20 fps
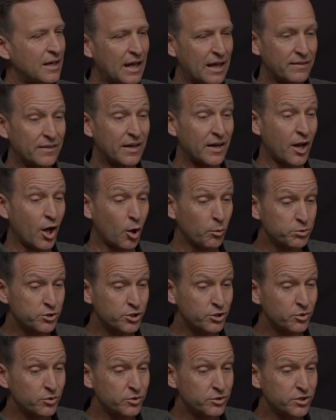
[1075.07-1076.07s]
And then it
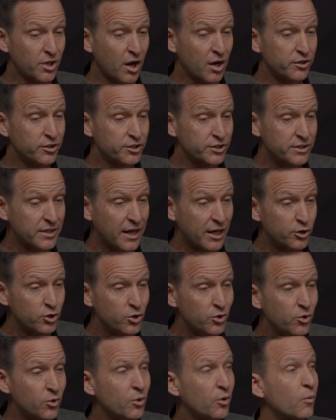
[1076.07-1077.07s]
helps you to understand
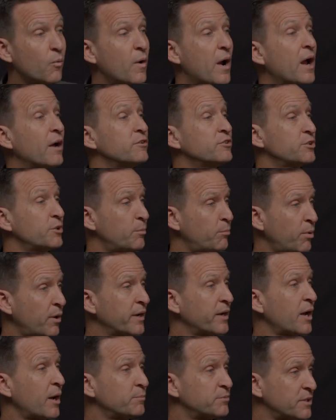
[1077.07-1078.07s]
who around you to
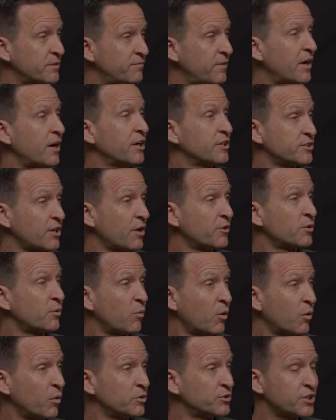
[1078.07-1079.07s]
bring up to various other
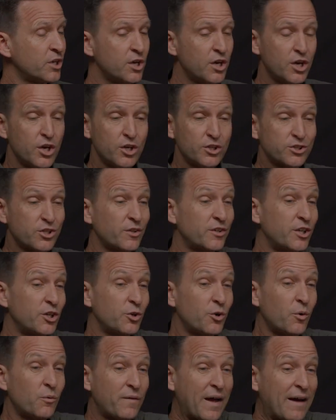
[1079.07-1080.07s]
roles, so that
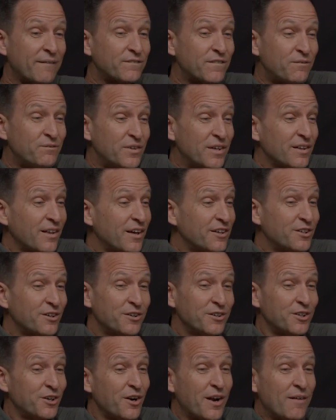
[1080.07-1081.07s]
you don't have to feel like
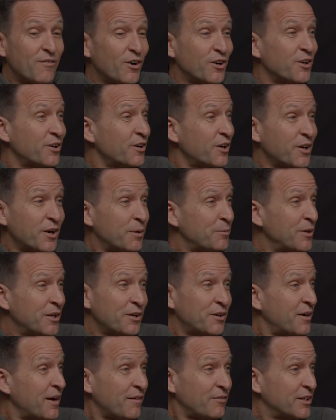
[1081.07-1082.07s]
you're never going to be good at